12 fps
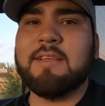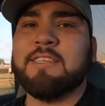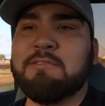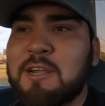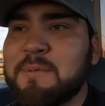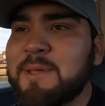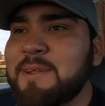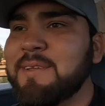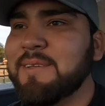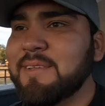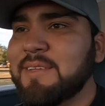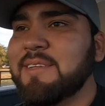See what I mean?
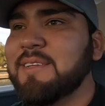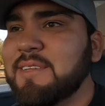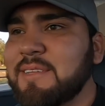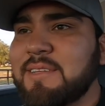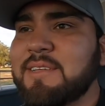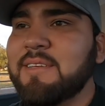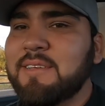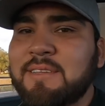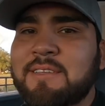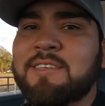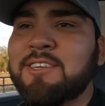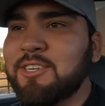
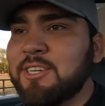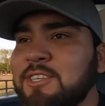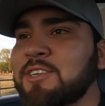This is just,